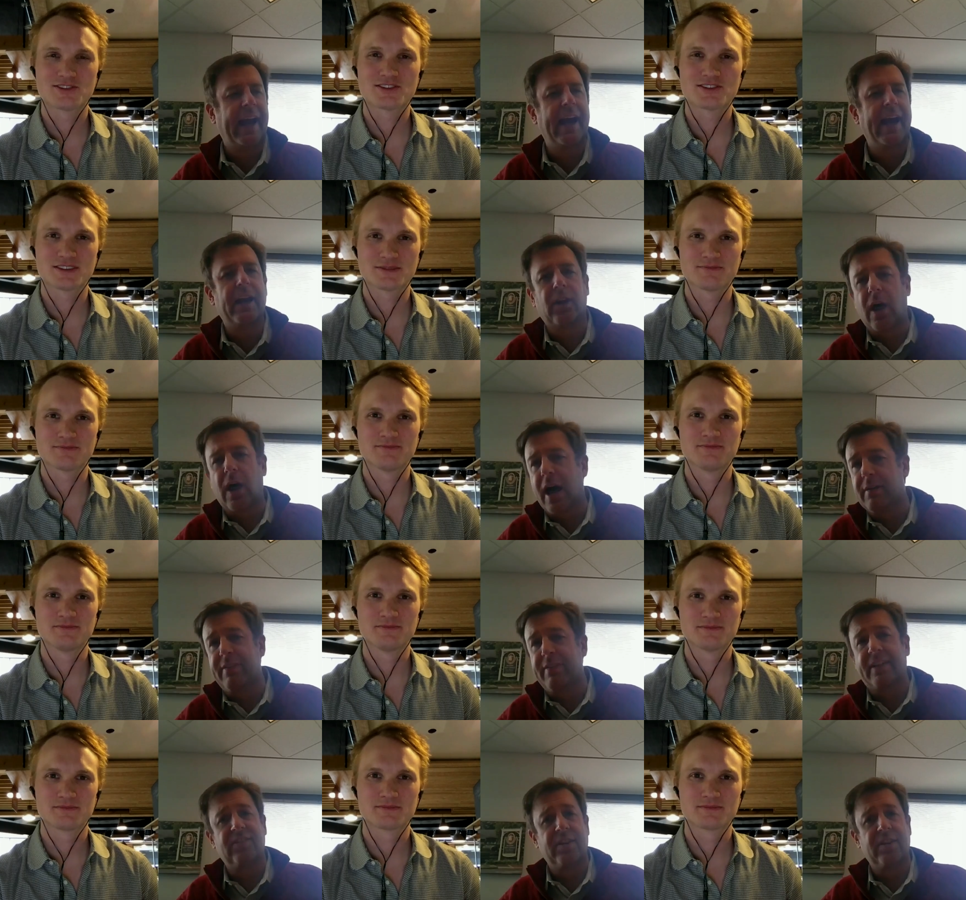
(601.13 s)
Speaker 1: And a lot
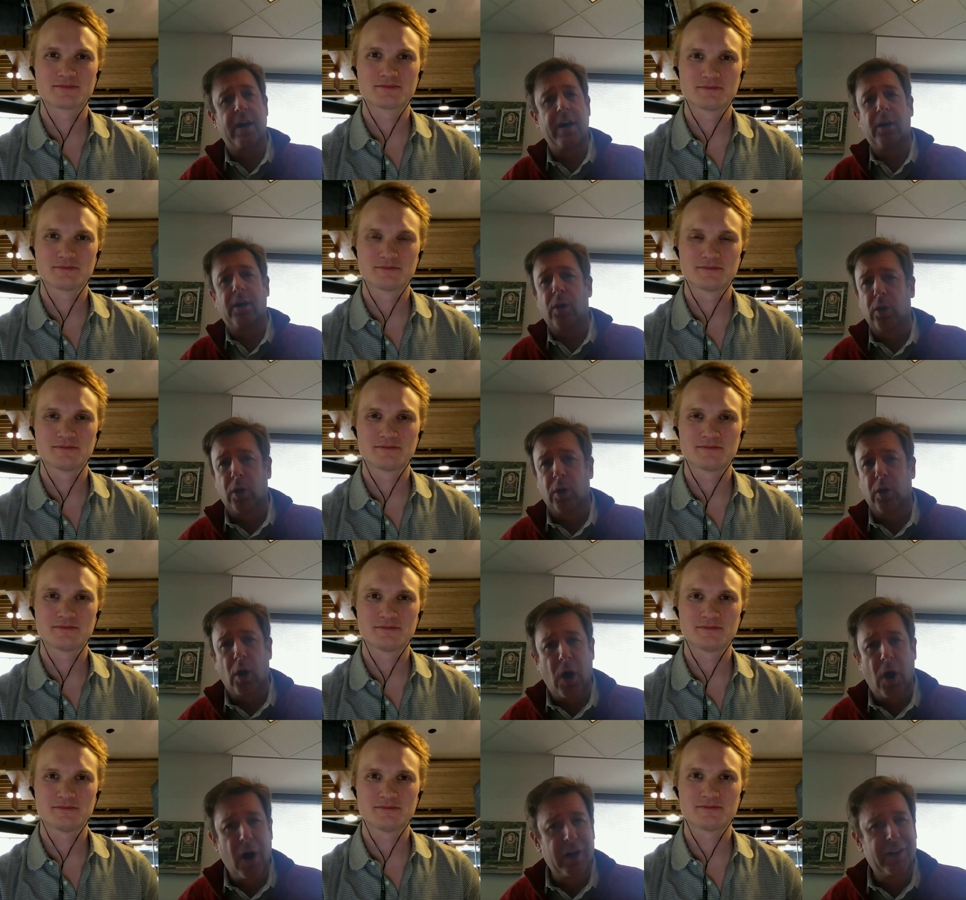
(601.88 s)
of that's done
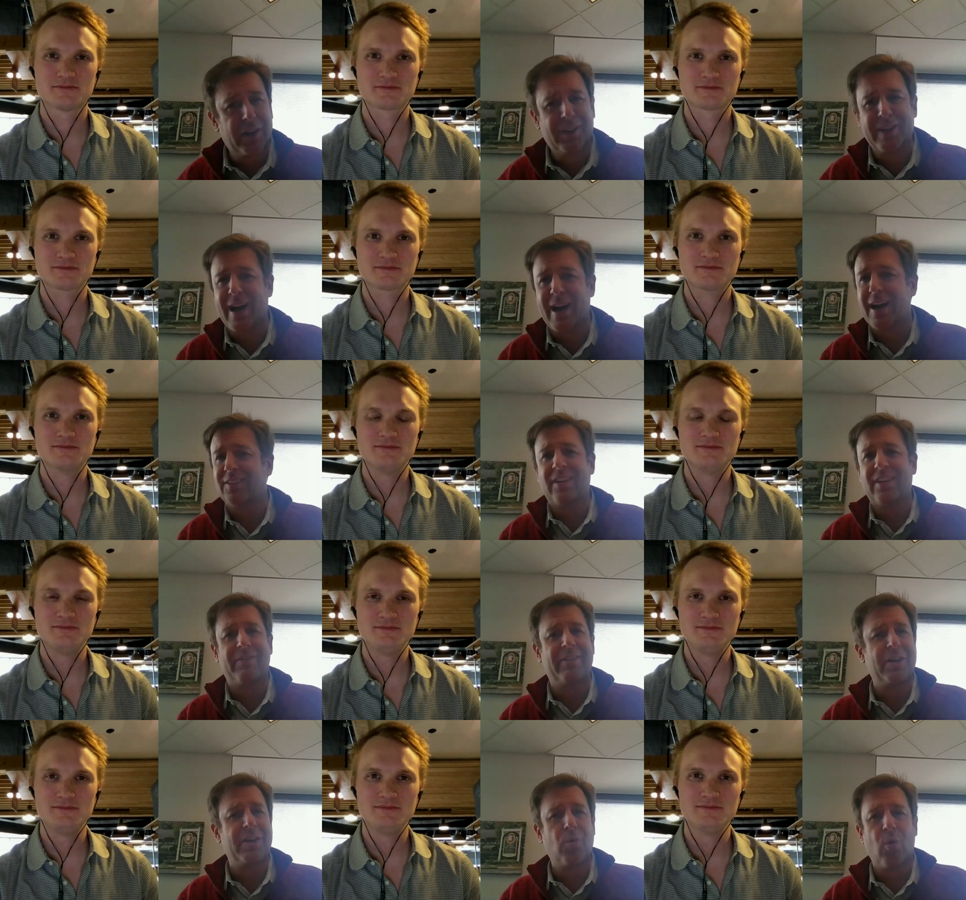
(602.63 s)
along the
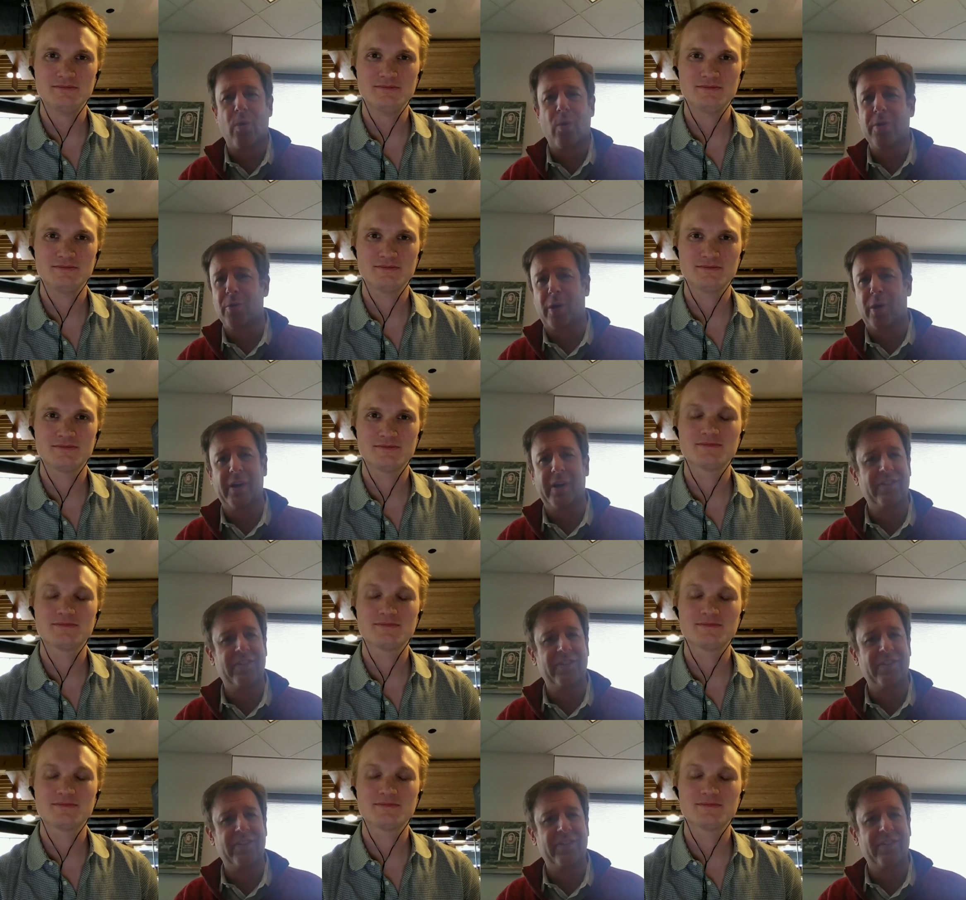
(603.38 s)
I-70 corridor.